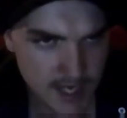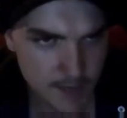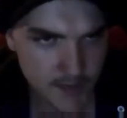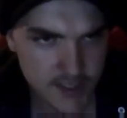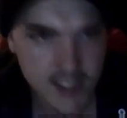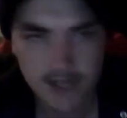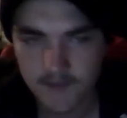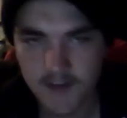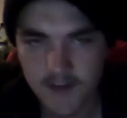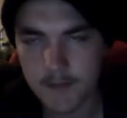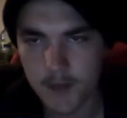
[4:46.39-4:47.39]
going with the
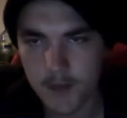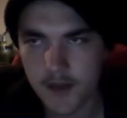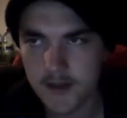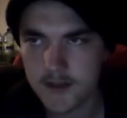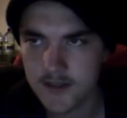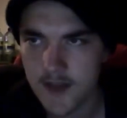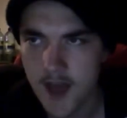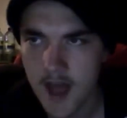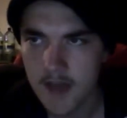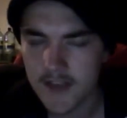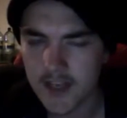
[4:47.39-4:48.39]
Chilean flame because
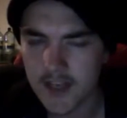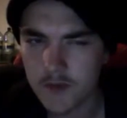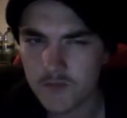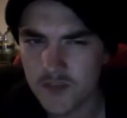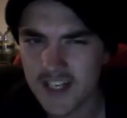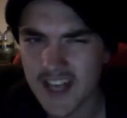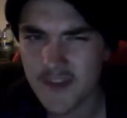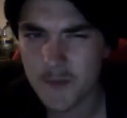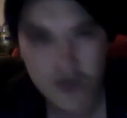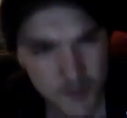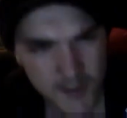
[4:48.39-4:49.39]
they don't really get
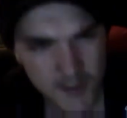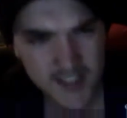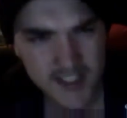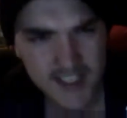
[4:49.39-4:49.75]
the mood swings.